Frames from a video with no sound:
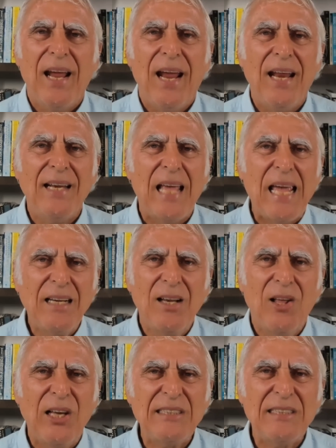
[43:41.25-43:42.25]
and
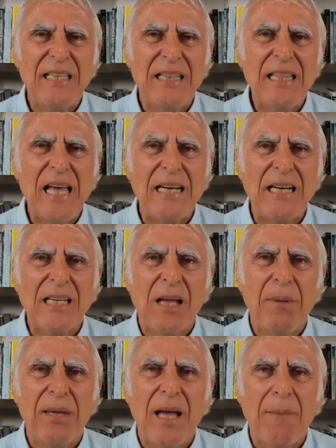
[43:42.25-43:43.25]
analyzing that and
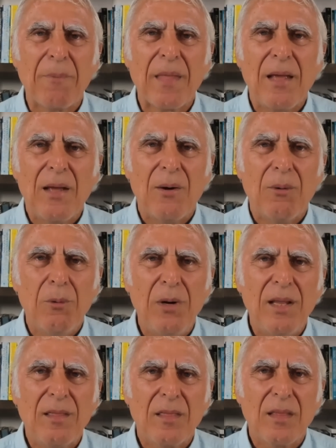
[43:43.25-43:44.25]
coming up
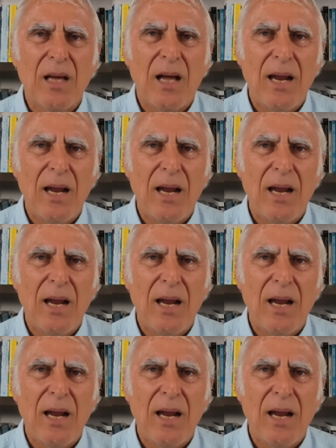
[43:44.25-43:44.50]
with